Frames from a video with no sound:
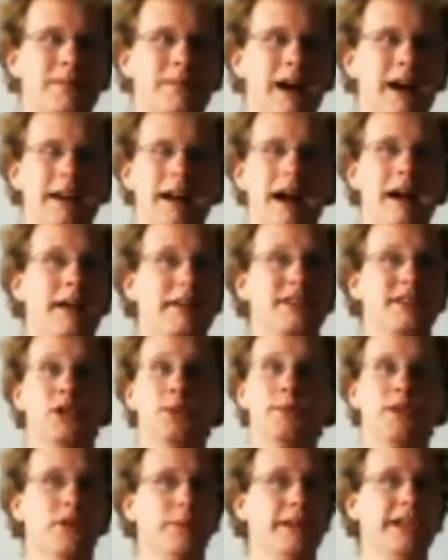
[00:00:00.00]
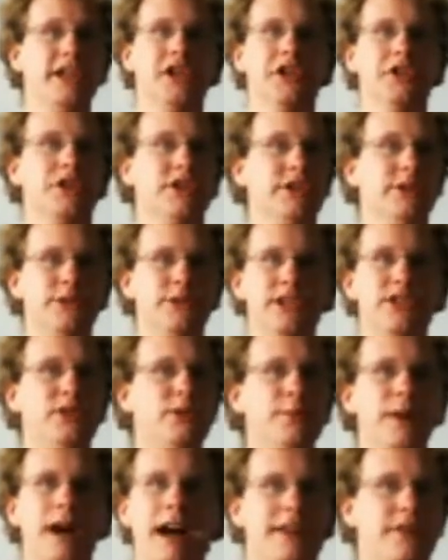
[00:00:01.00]
I, I assume it'll be called
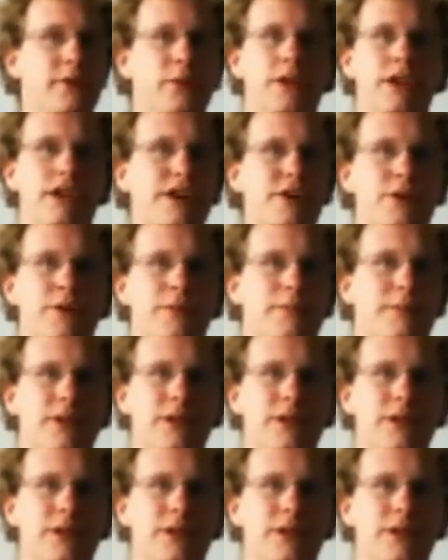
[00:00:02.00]
NewTube. I don't know.